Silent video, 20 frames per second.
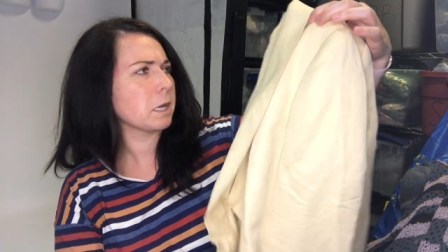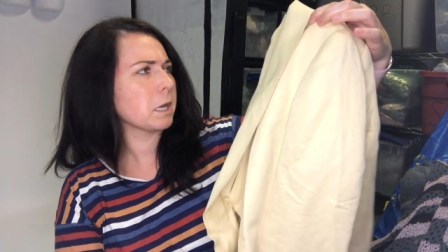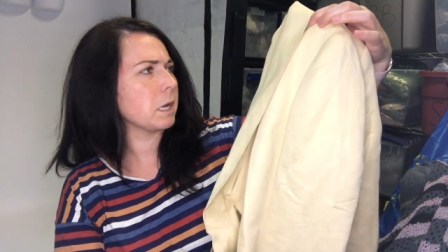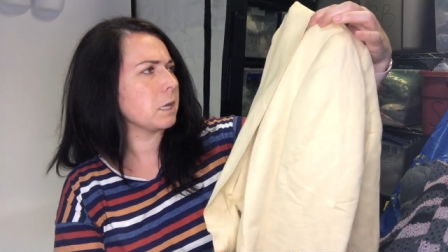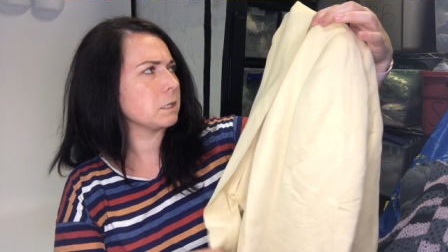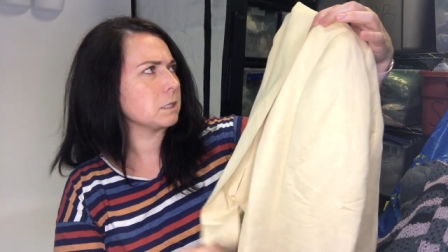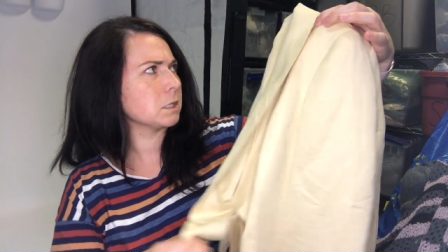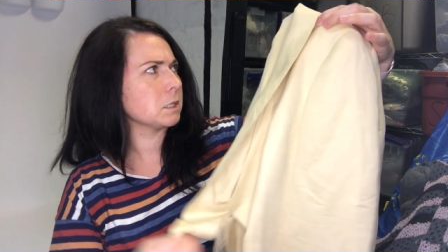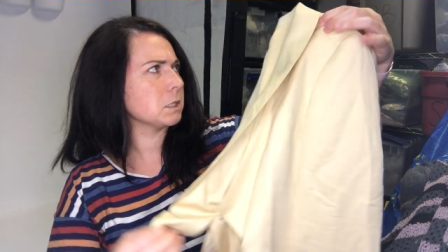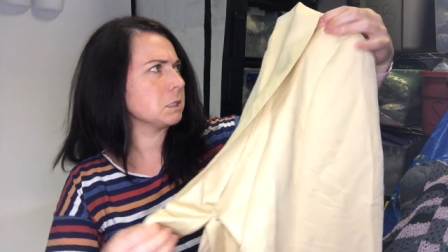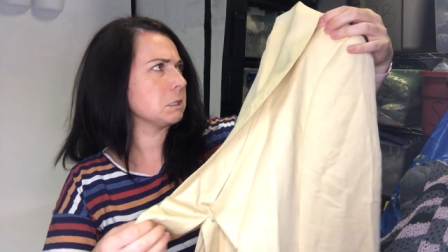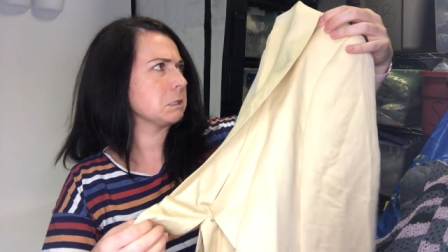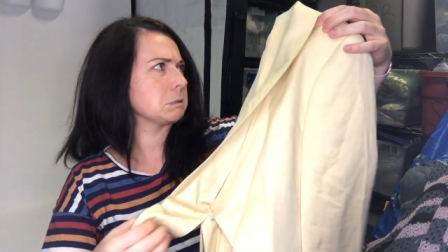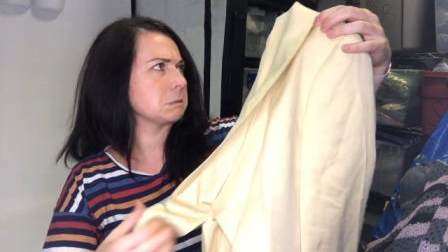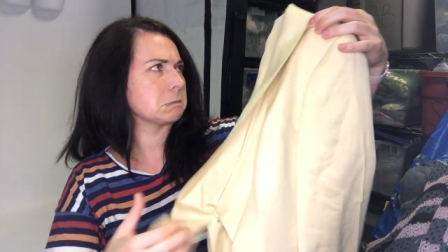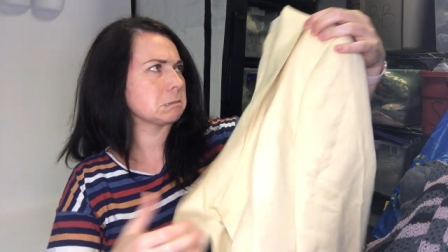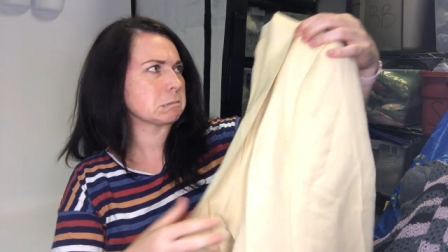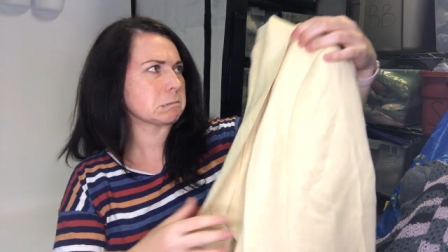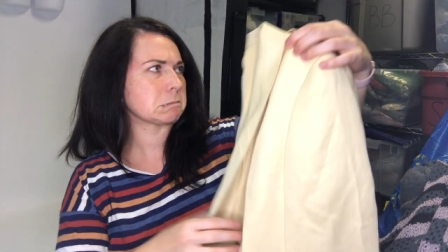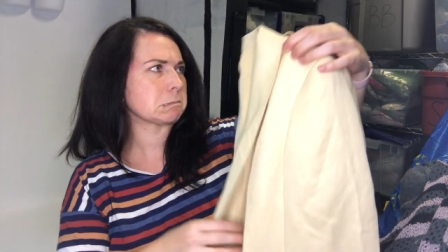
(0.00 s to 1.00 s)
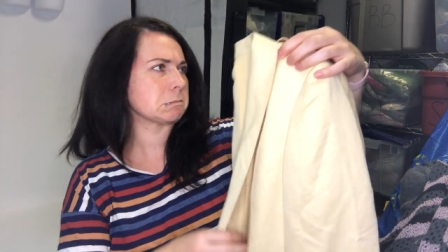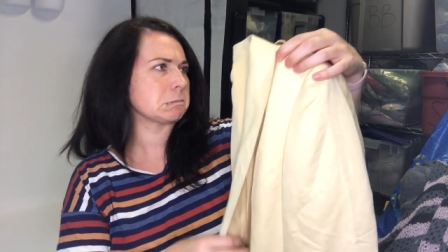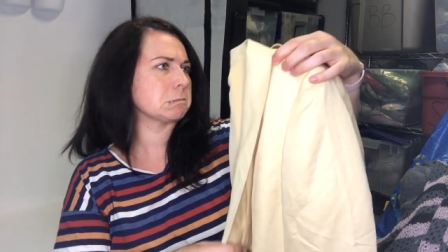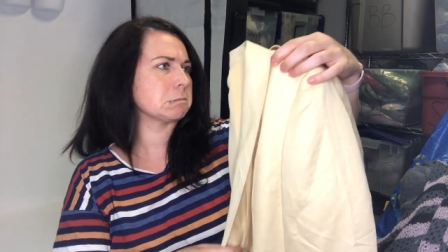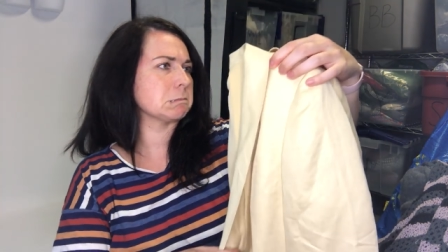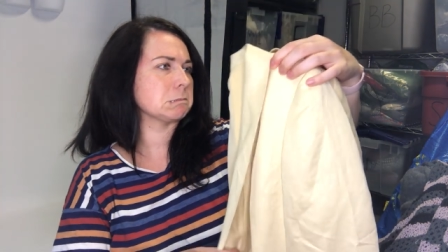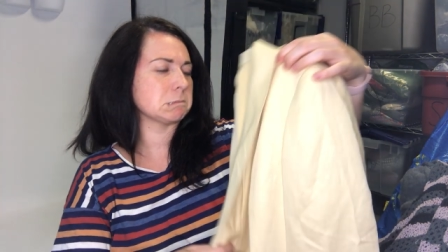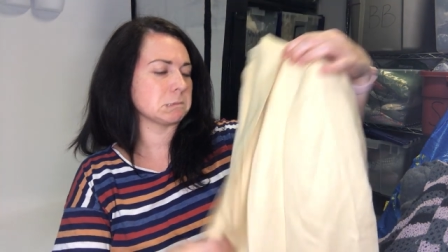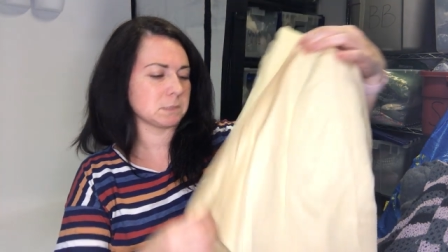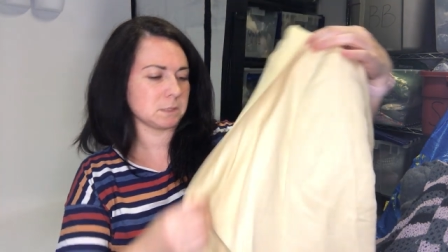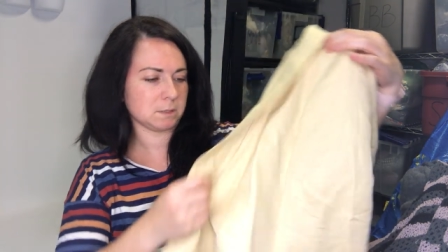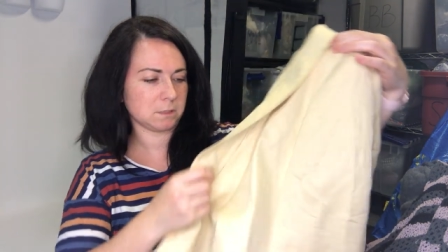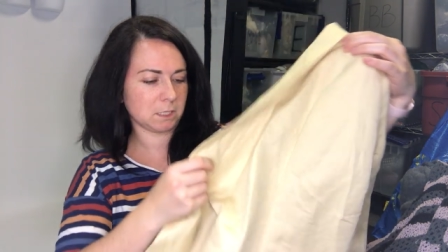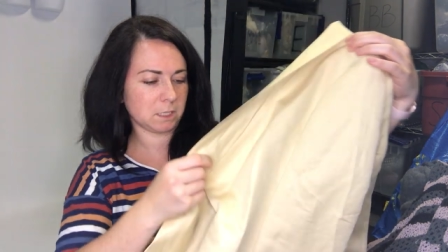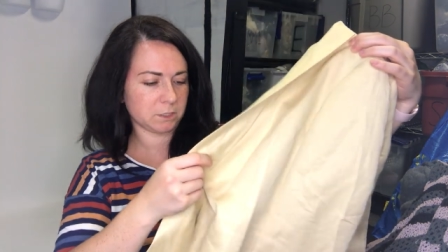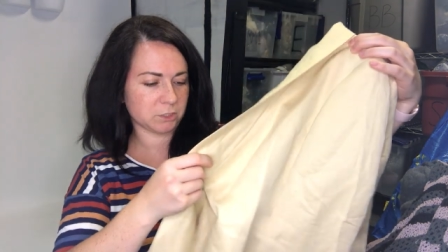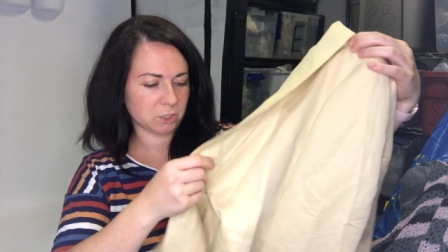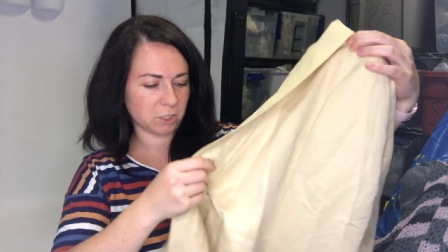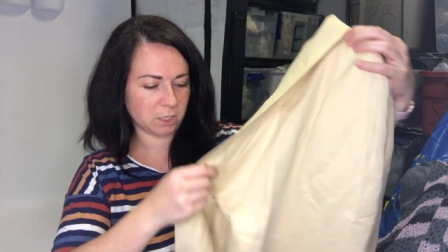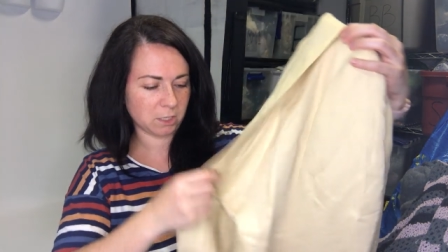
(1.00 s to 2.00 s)
color. Oh, I'm
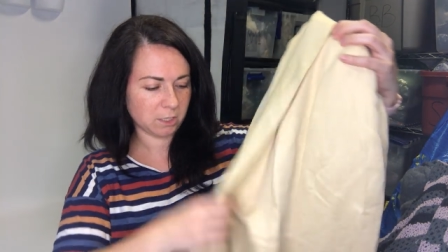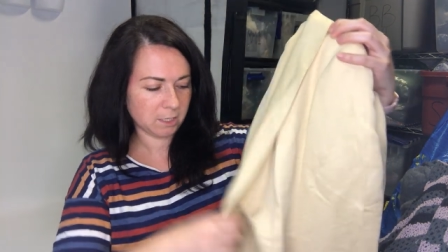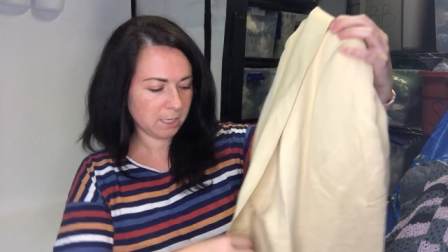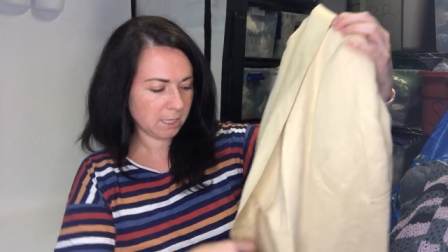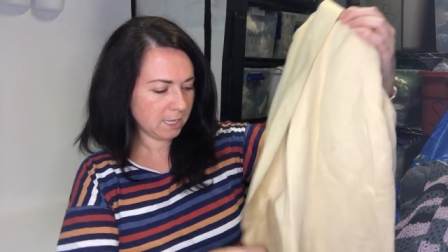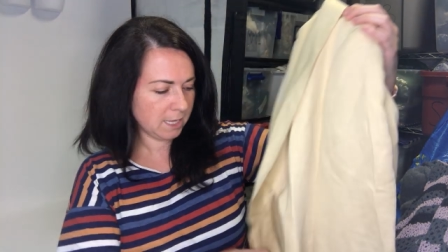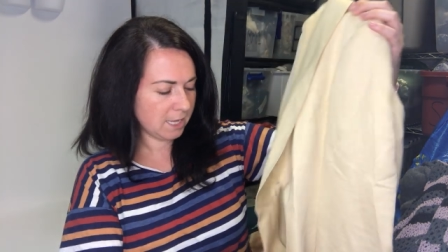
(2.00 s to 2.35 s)
not sure.